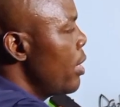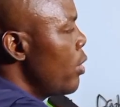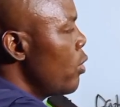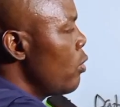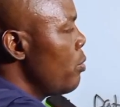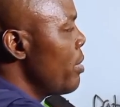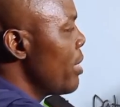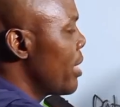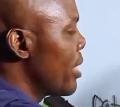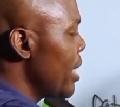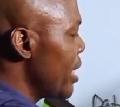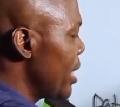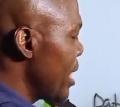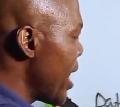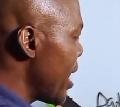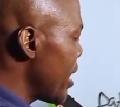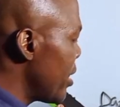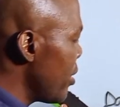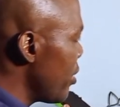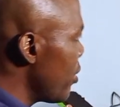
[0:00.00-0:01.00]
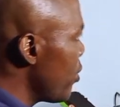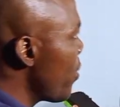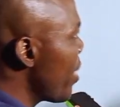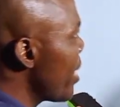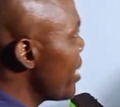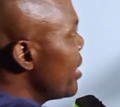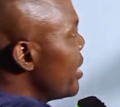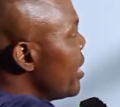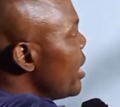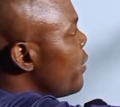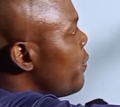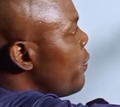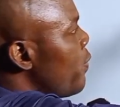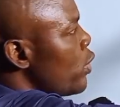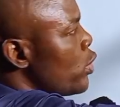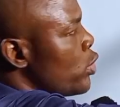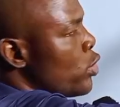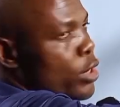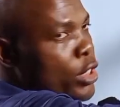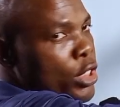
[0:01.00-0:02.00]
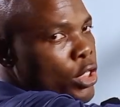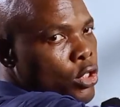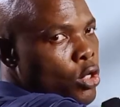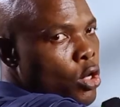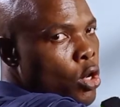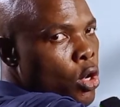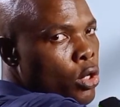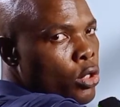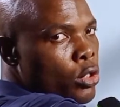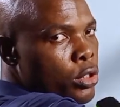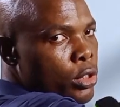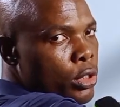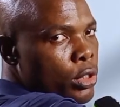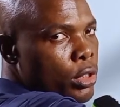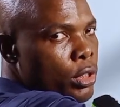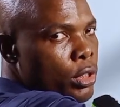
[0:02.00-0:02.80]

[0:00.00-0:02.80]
will be created when this function is called.